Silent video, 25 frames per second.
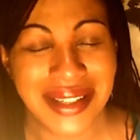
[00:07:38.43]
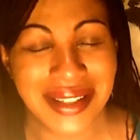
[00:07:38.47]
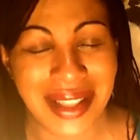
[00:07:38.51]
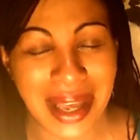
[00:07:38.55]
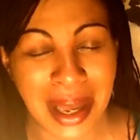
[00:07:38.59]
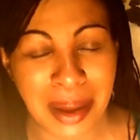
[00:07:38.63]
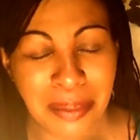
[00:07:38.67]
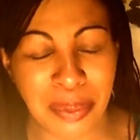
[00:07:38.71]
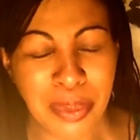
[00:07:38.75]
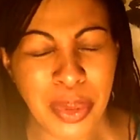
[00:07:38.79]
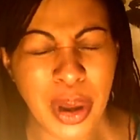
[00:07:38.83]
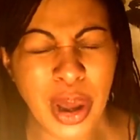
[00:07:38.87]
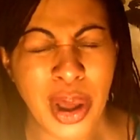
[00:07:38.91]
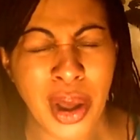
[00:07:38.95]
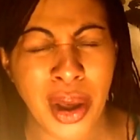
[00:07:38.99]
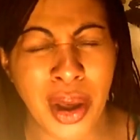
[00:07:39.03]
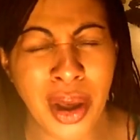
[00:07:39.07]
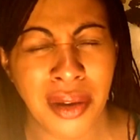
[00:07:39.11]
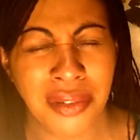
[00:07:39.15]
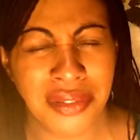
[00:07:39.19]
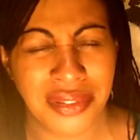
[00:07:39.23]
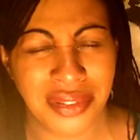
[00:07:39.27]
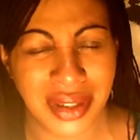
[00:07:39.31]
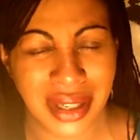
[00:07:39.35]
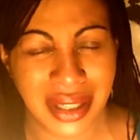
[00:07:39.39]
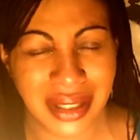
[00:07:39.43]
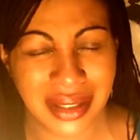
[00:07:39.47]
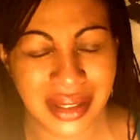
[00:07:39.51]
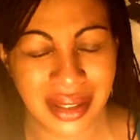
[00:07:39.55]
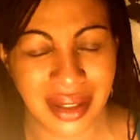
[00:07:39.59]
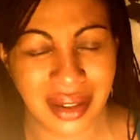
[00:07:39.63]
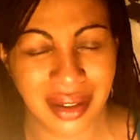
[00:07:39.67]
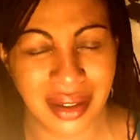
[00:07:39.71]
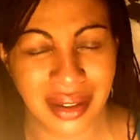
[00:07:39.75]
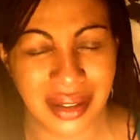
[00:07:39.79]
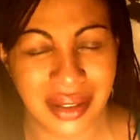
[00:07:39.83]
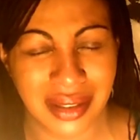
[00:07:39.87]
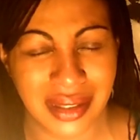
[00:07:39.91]
that perfect
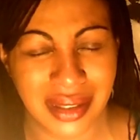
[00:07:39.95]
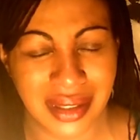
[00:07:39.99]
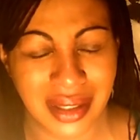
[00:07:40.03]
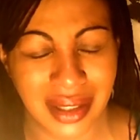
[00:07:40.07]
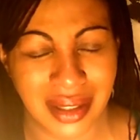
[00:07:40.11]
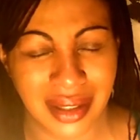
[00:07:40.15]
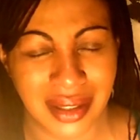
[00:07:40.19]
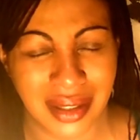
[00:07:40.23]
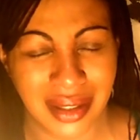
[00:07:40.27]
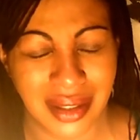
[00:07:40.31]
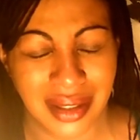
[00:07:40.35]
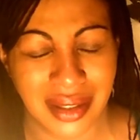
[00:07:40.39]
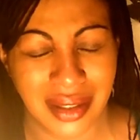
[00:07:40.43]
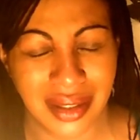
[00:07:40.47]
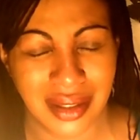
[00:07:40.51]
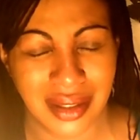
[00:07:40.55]
answer